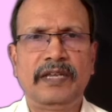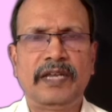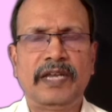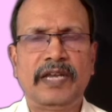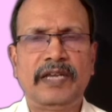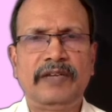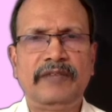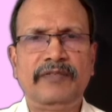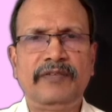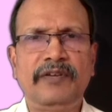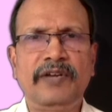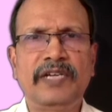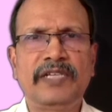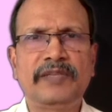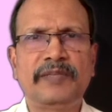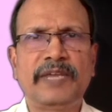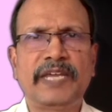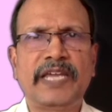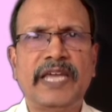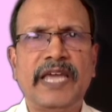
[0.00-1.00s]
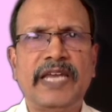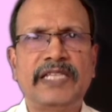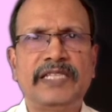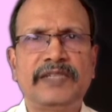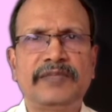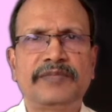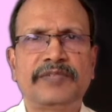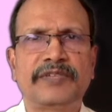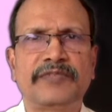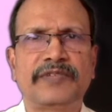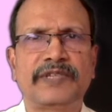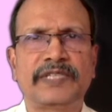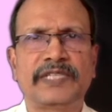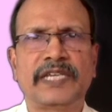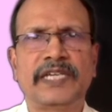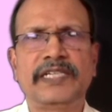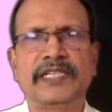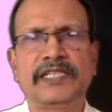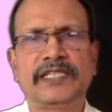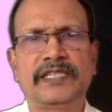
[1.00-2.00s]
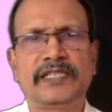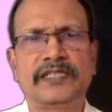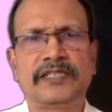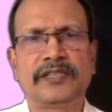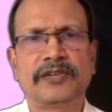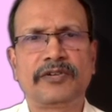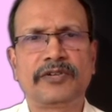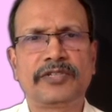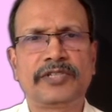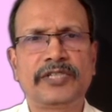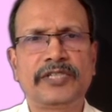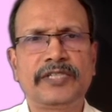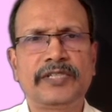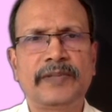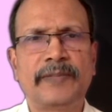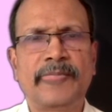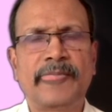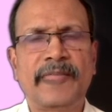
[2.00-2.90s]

And if you look at the mechanisms of ascites in cirrhosis,